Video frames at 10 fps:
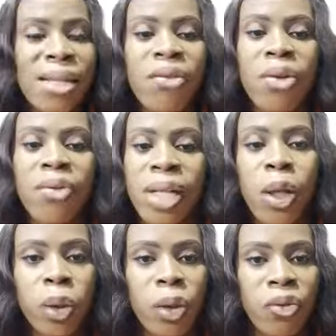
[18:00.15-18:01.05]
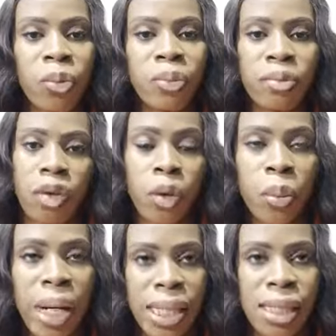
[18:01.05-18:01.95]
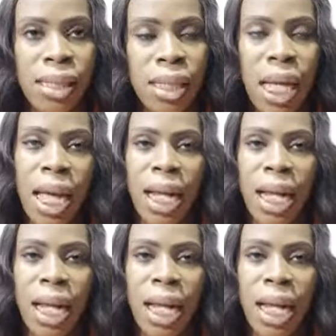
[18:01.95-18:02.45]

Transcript: it involves a lot of third parties.